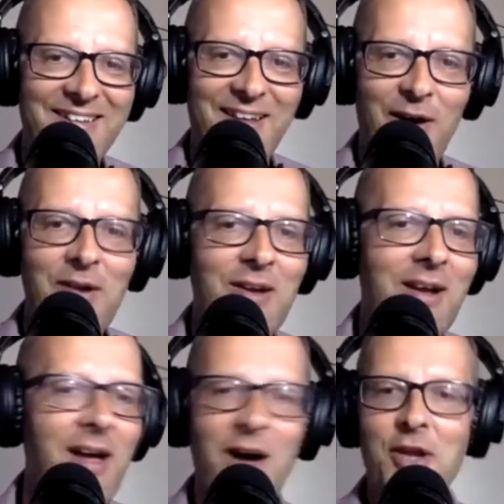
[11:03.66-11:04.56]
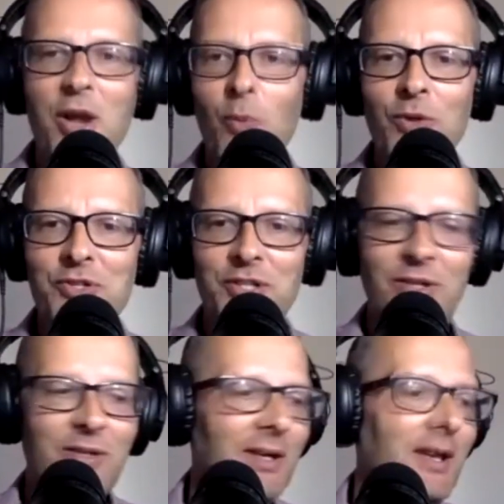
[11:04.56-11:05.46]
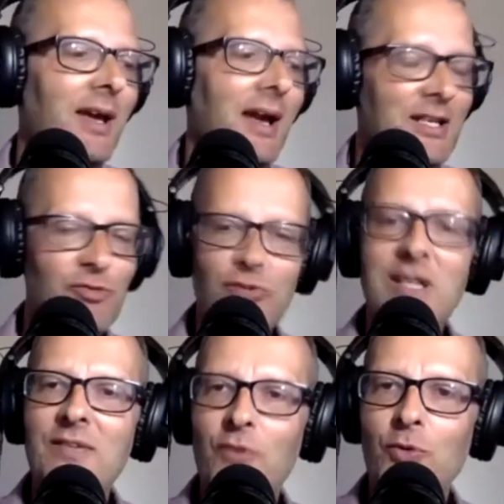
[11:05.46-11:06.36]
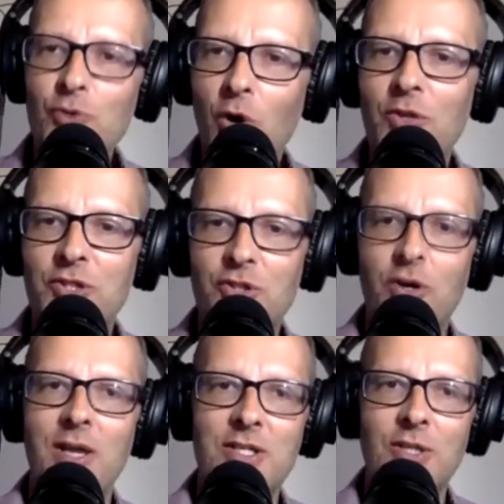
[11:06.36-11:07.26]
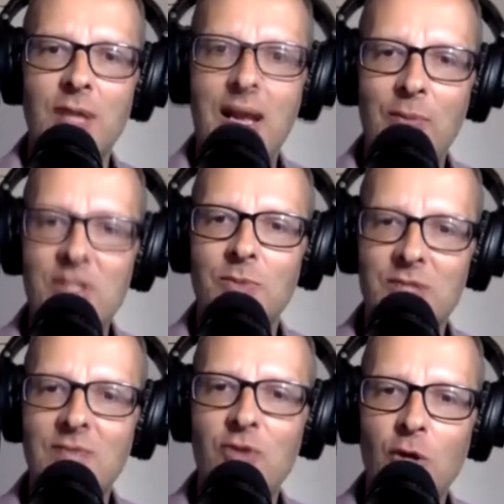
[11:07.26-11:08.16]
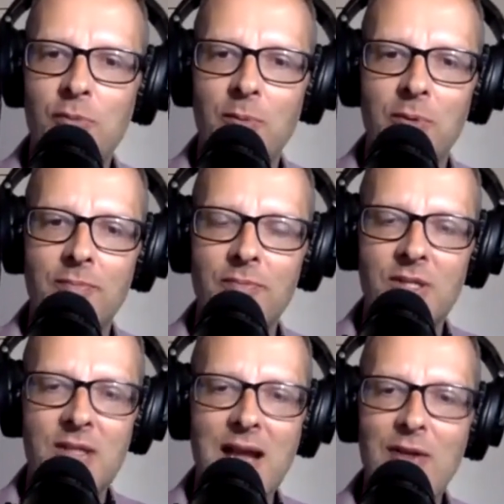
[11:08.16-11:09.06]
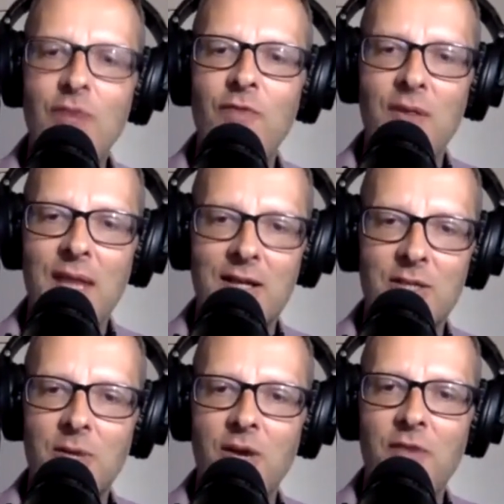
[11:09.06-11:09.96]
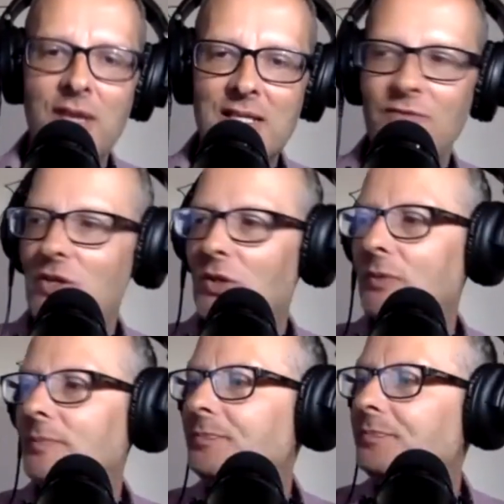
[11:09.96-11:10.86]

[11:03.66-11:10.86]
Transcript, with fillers: and, I, and I don't want to. And it's really difficult not to try and do that when someone's giving you a problem. I don't know how you find that, guys, but I find that difficult.